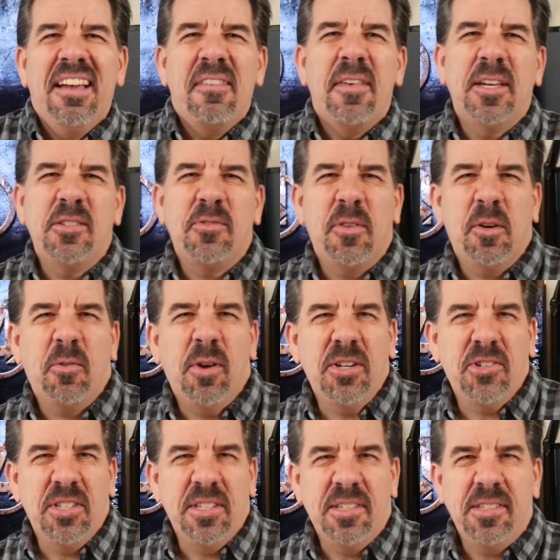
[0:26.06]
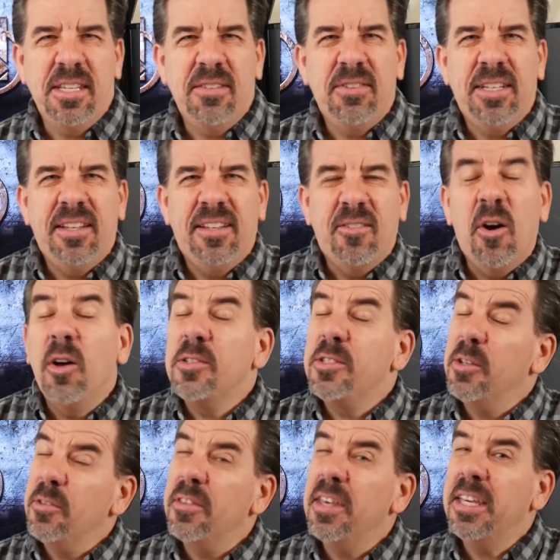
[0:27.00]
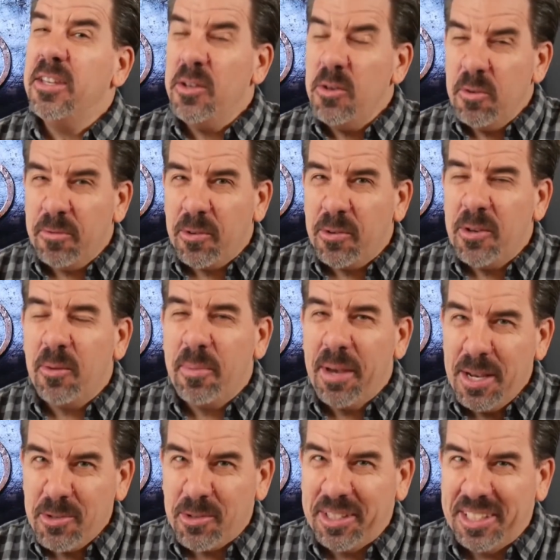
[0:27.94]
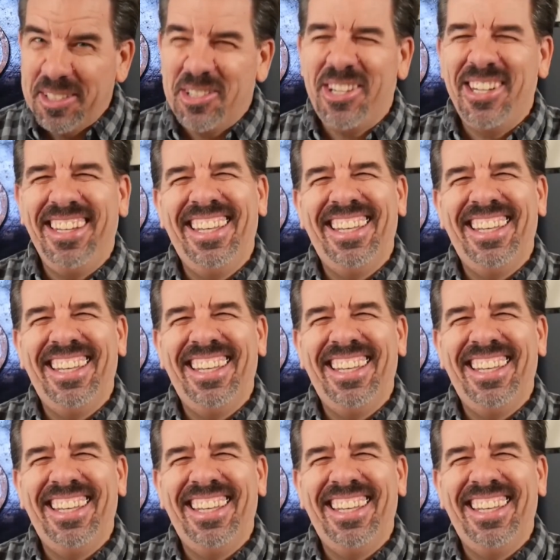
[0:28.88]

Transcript: Thanks for the question, Stephen, and also thank you for your patronage.